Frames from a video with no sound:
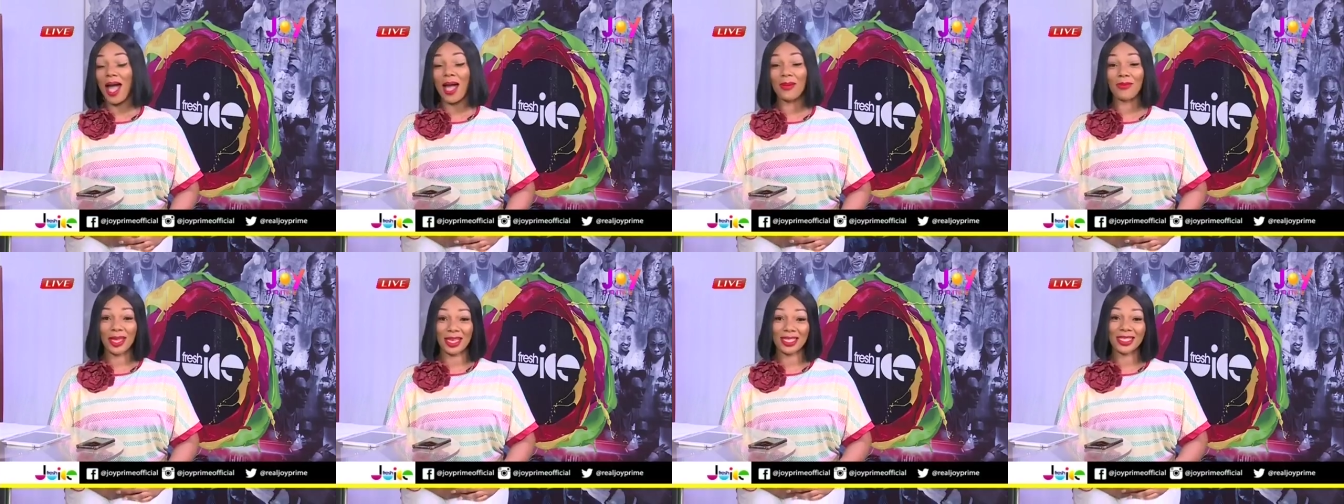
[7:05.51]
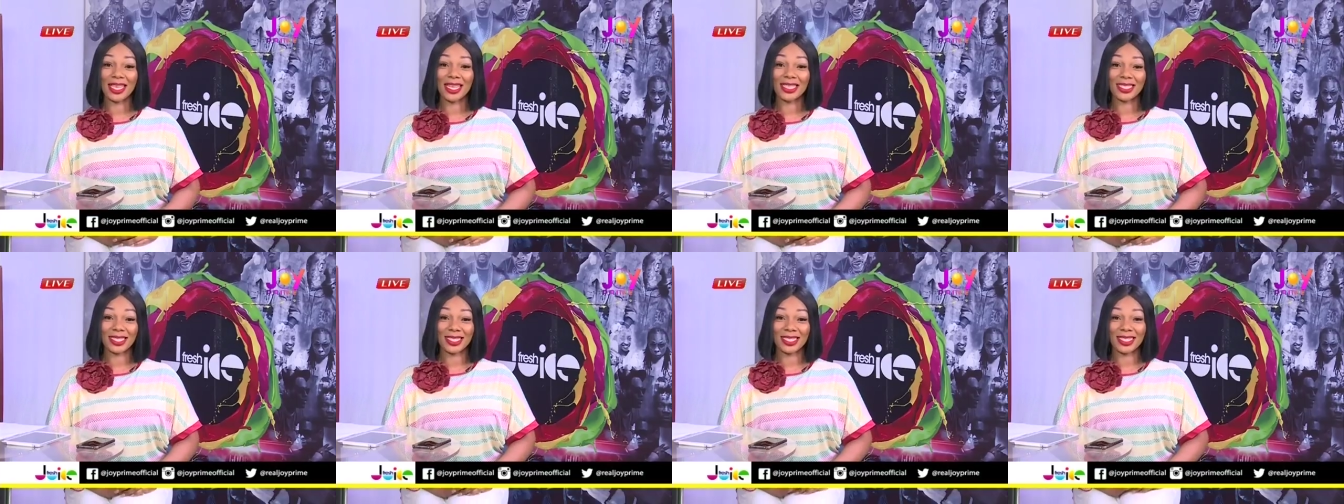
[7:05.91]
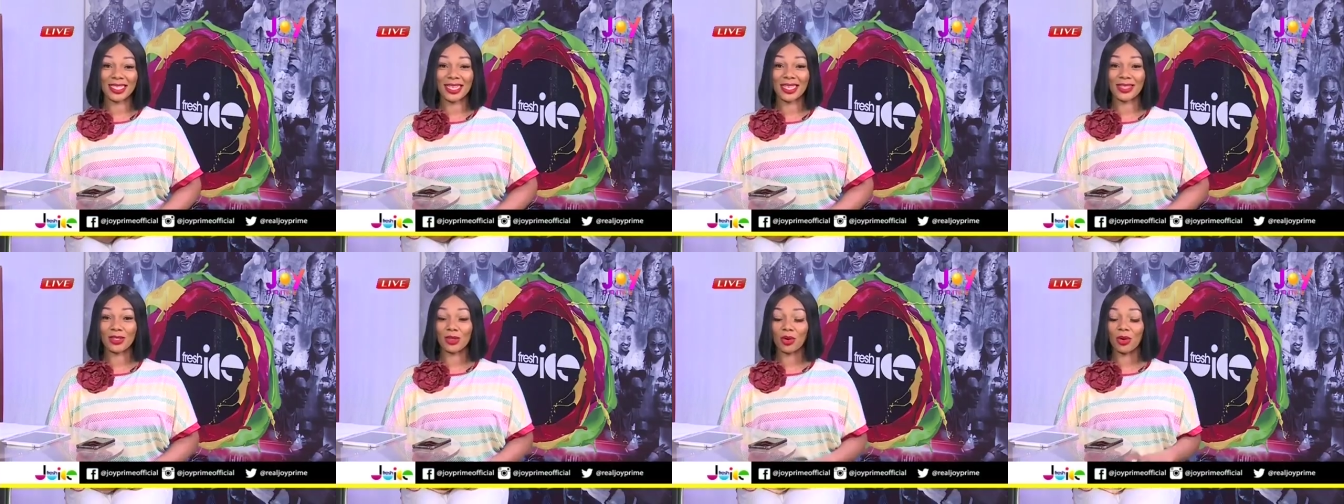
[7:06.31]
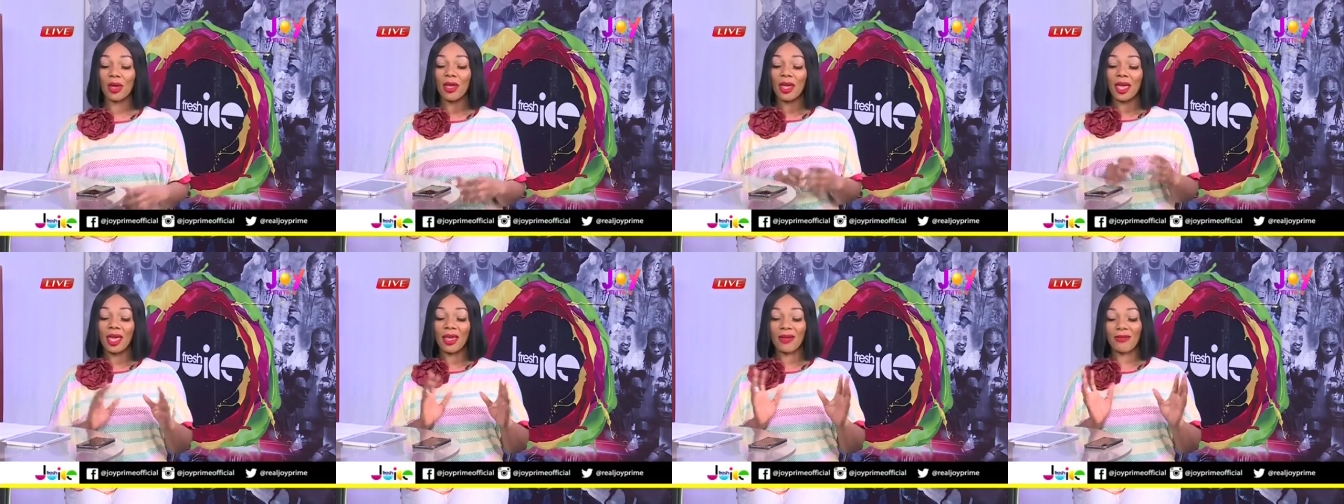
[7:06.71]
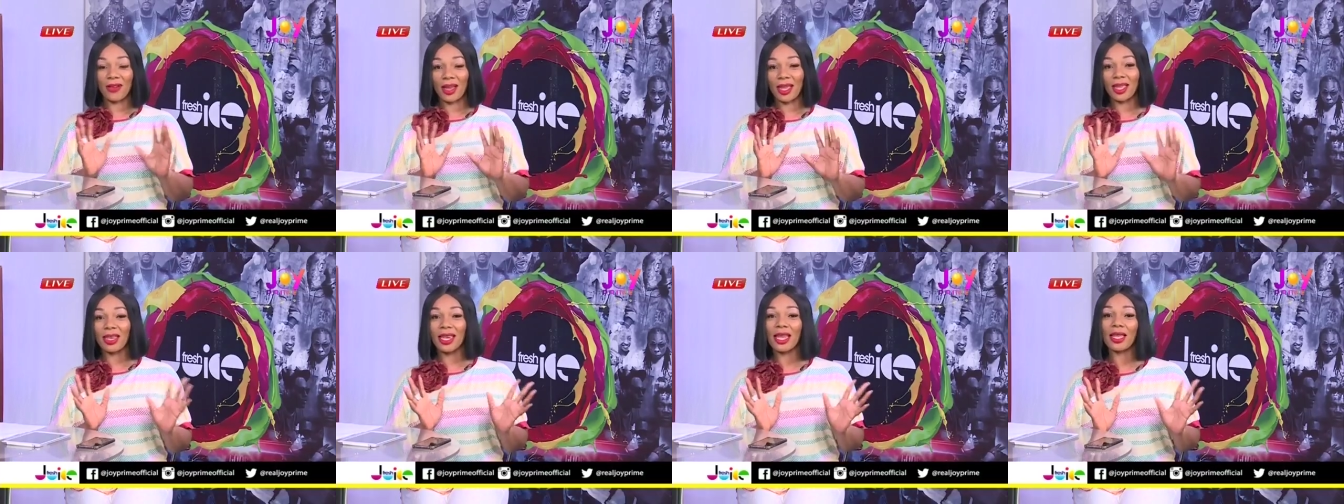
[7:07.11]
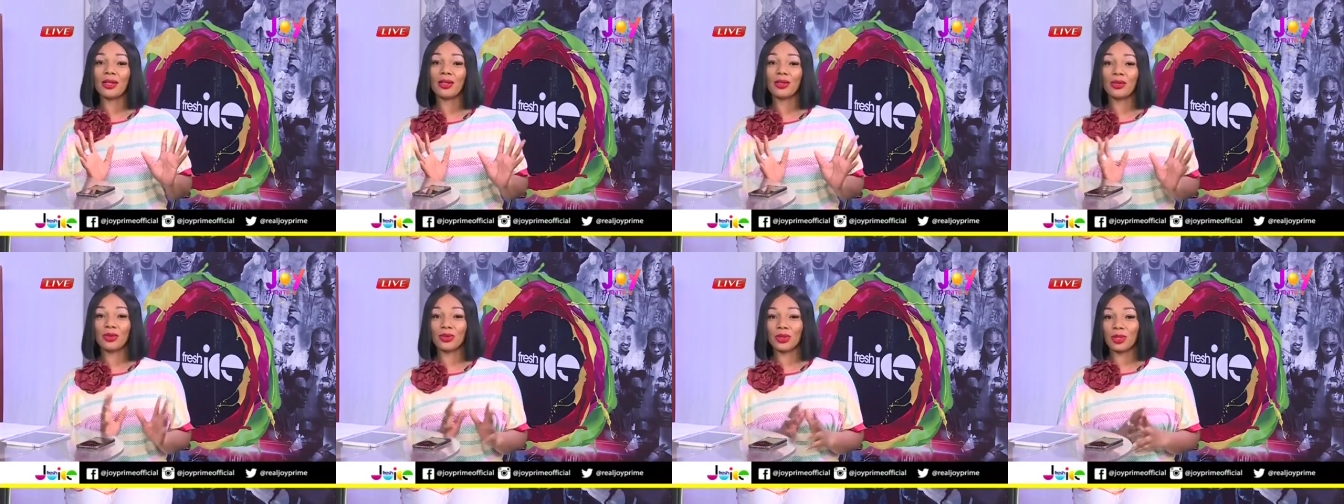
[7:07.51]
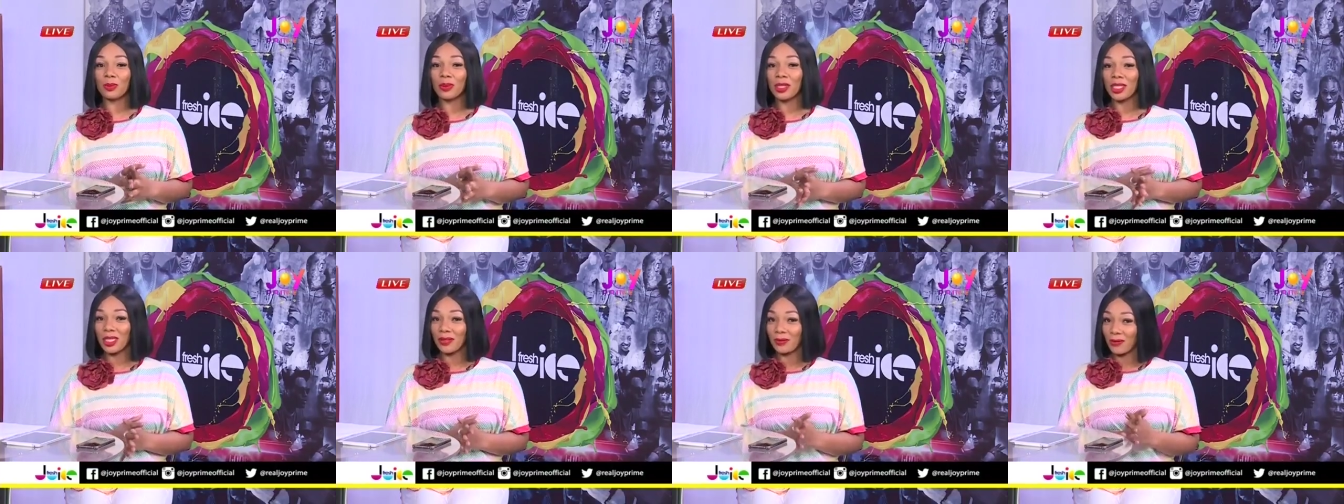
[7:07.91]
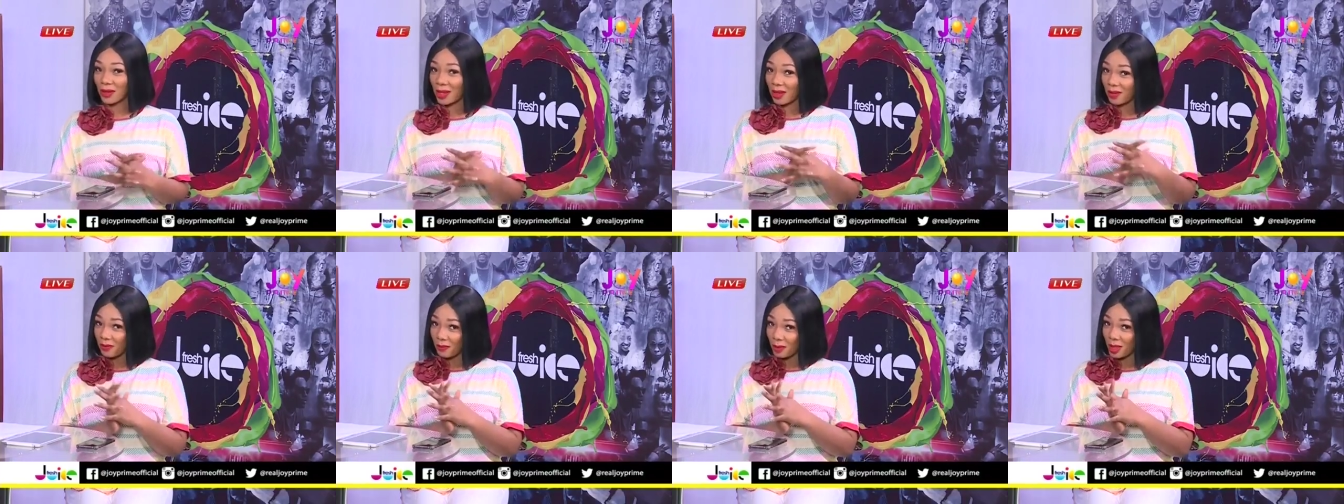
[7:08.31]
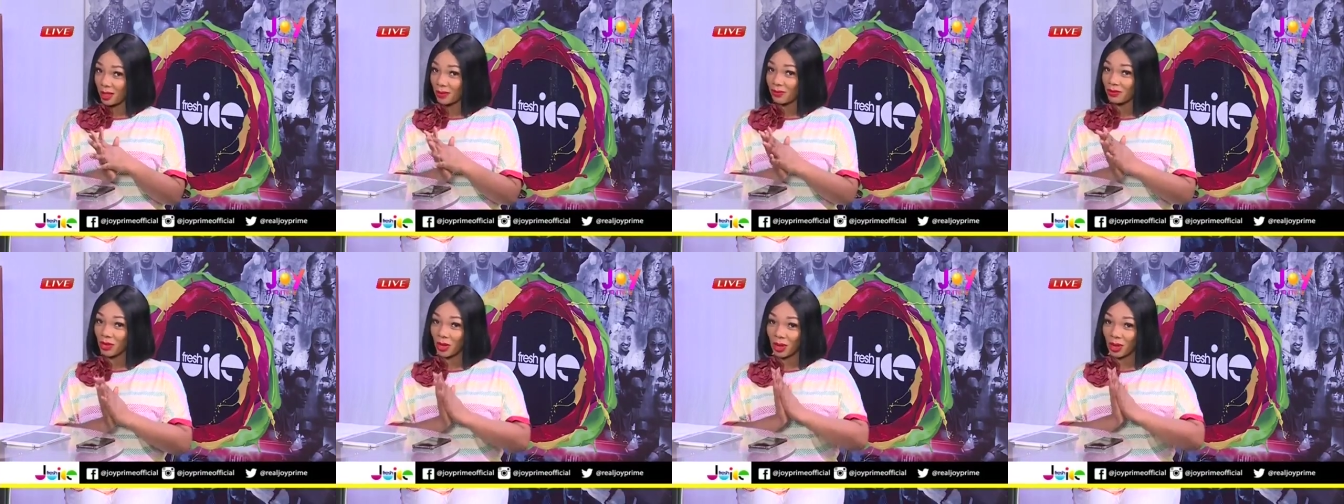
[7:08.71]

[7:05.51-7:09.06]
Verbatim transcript: I'm excited today. So if I let loose, please forgive me.